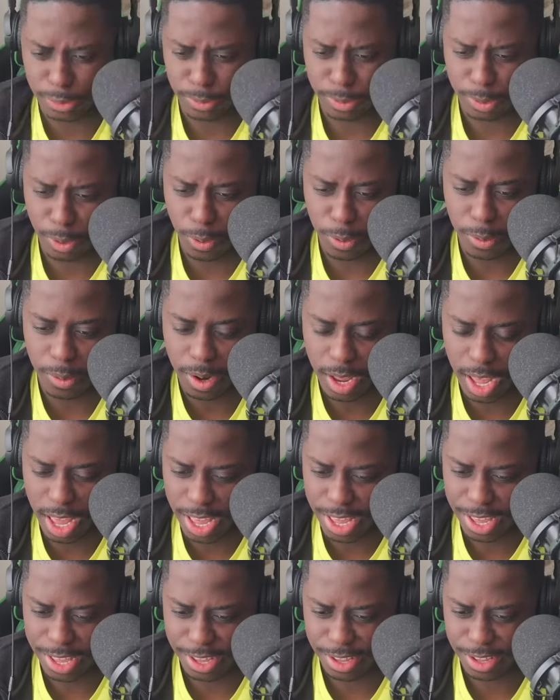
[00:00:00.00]
yo,
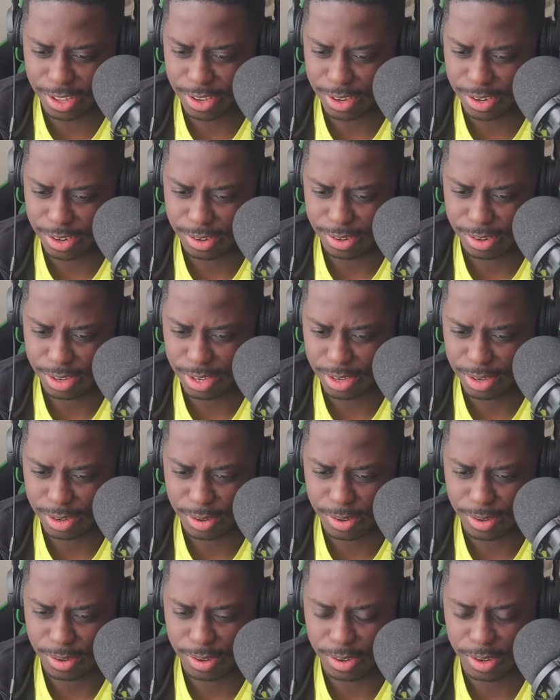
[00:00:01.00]
hey.
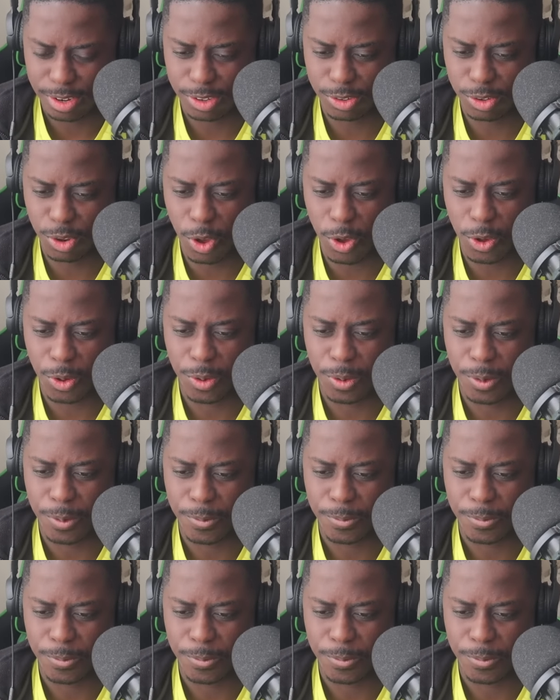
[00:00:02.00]
minutes. Let's go.